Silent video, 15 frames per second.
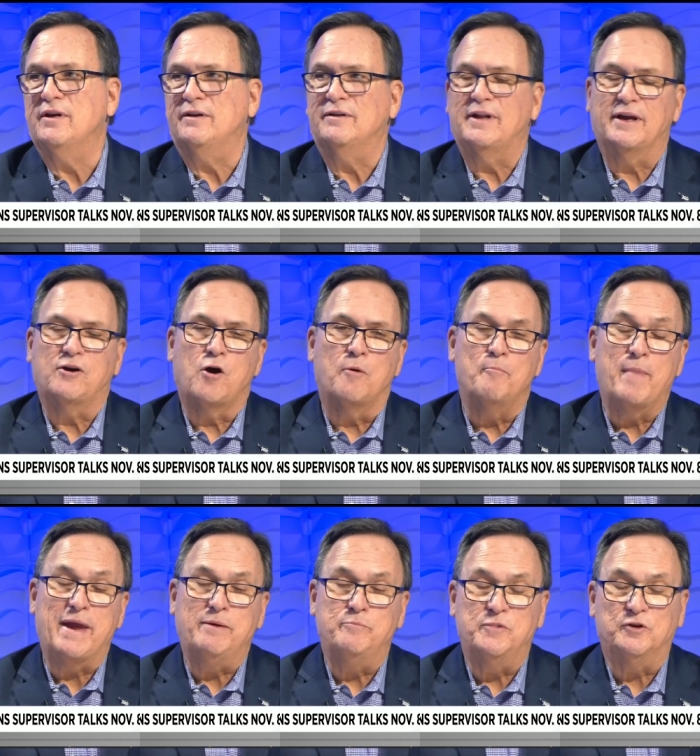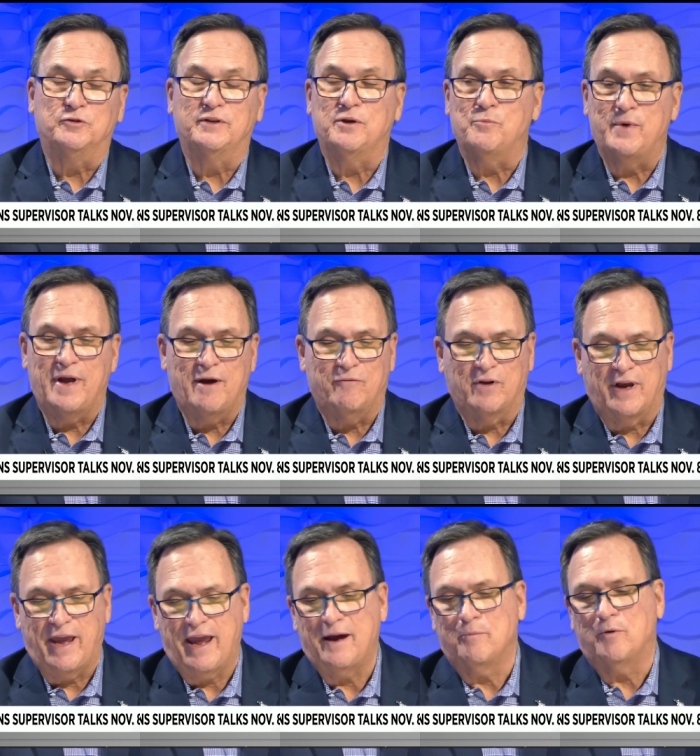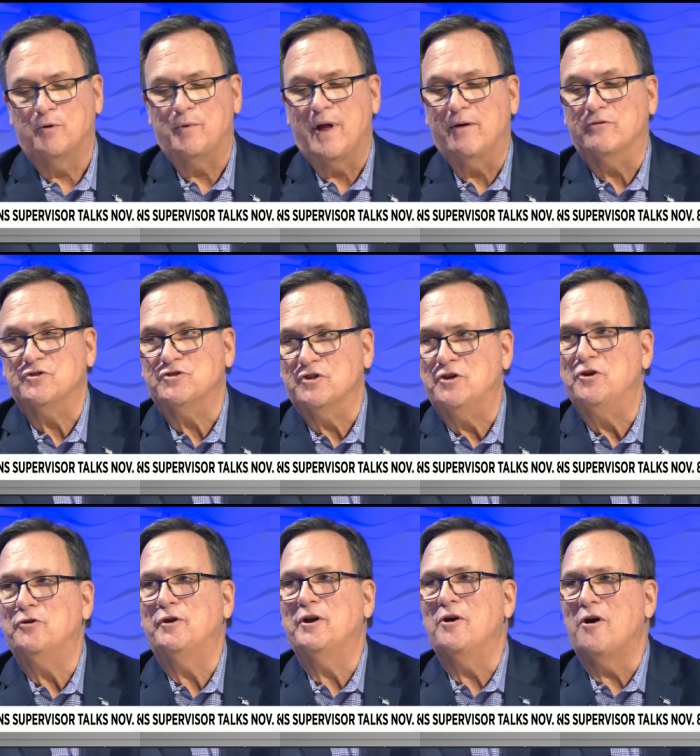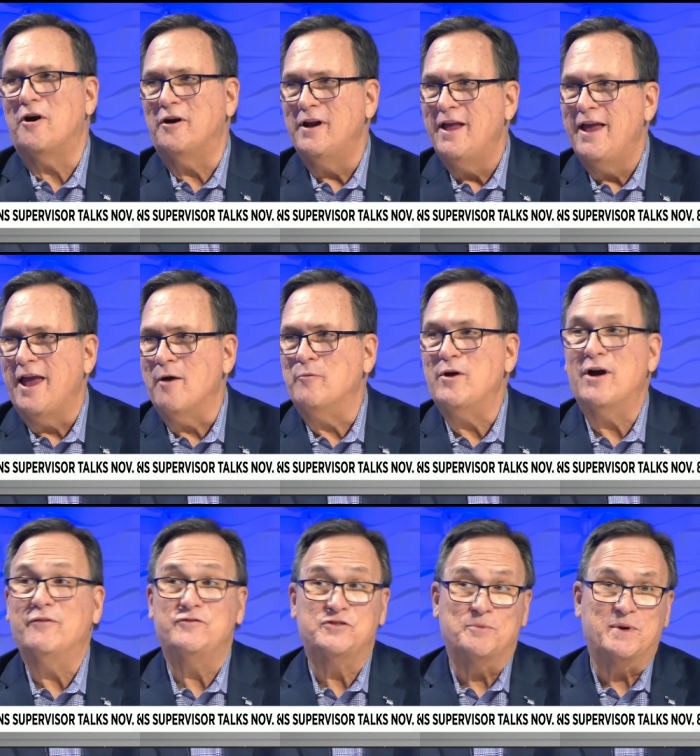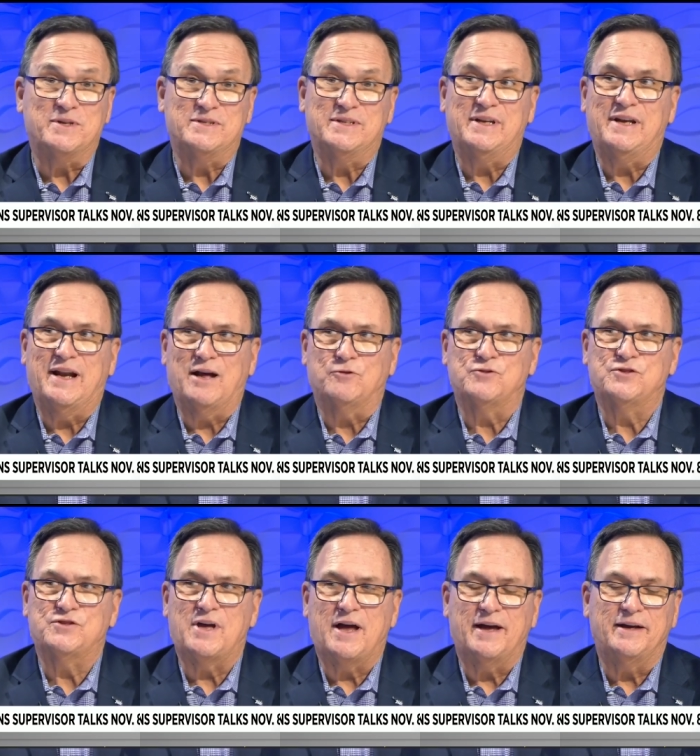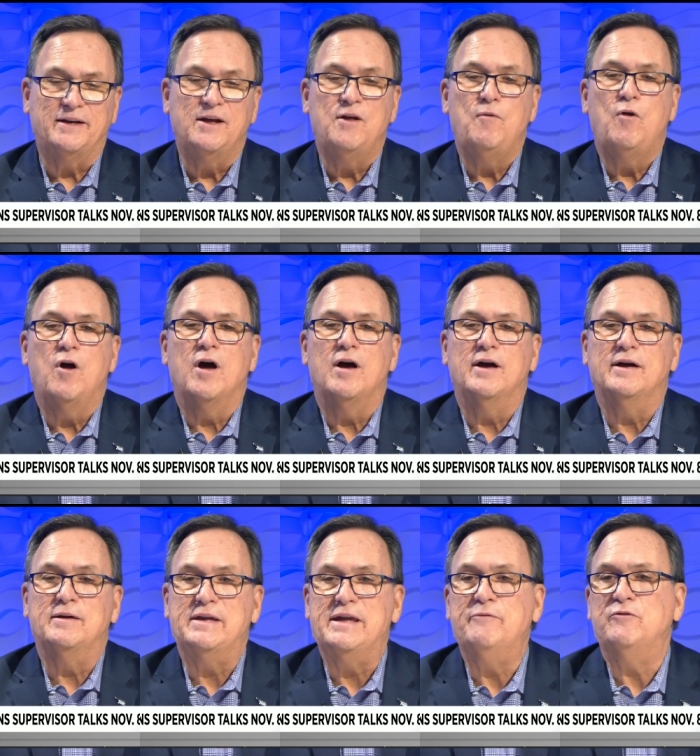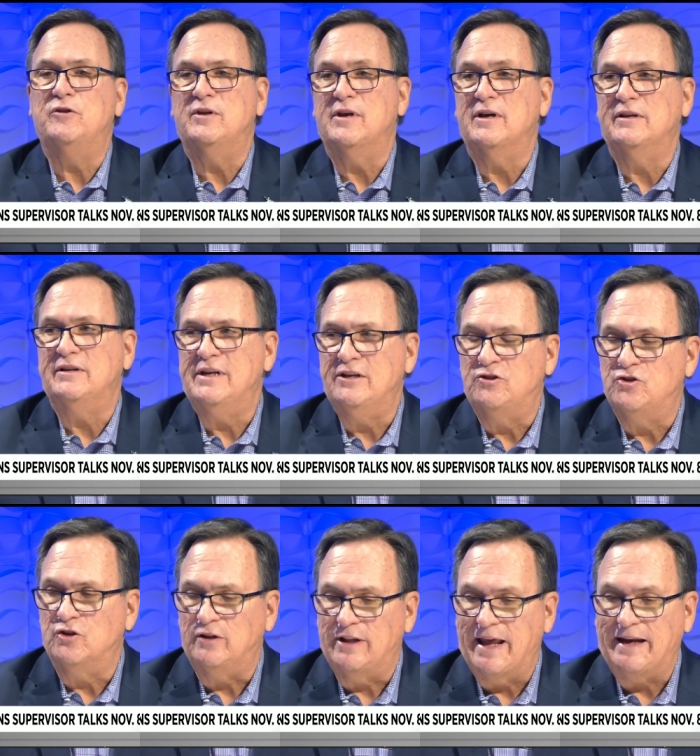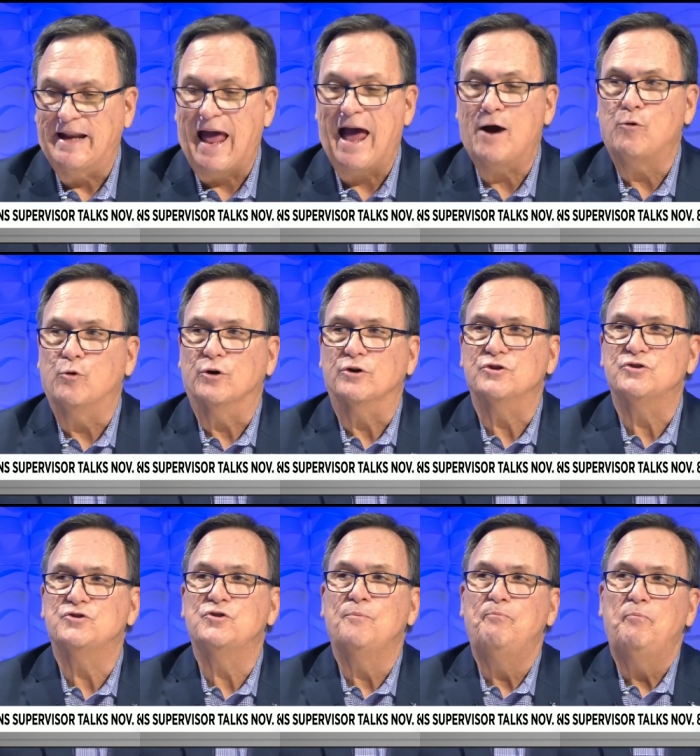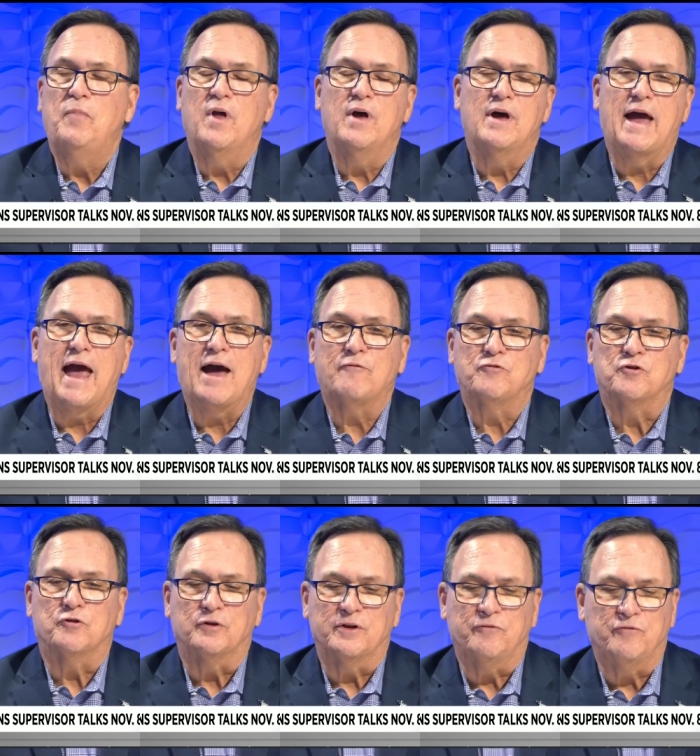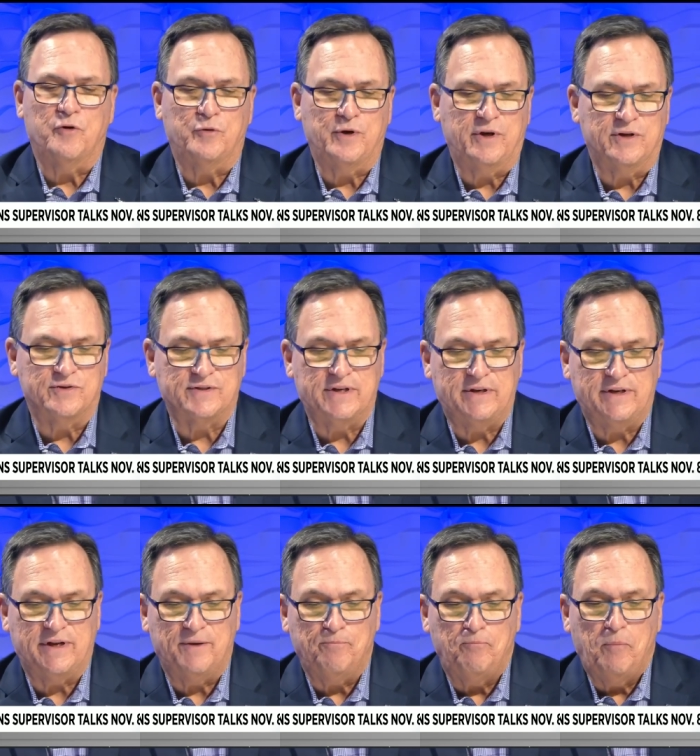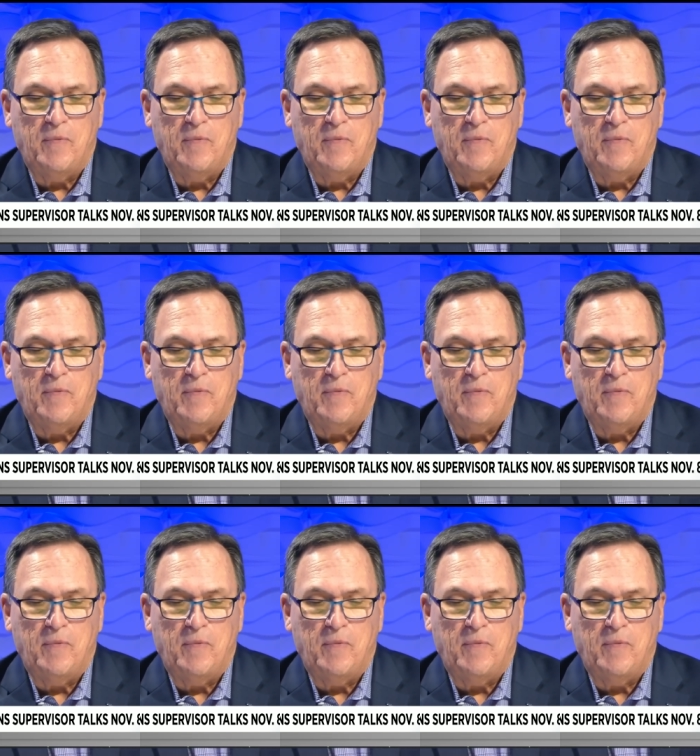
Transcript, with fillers: And like our main building, we have a camera, we have a security guard, and we have somebody sitting outside uh, even into late hours uh, after early voting has ended.